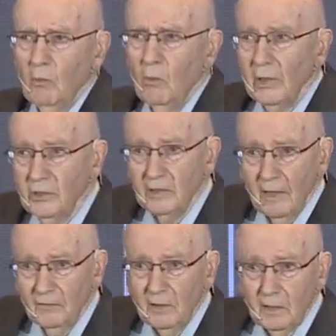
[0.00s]
what you
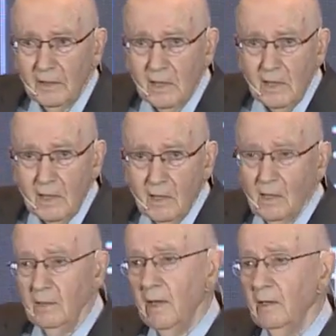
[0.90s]
definitely need,
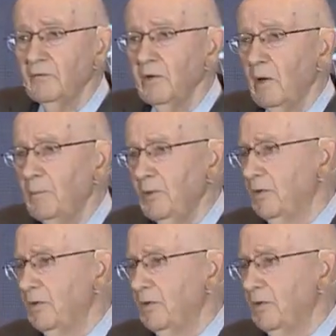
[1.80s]
and then if there are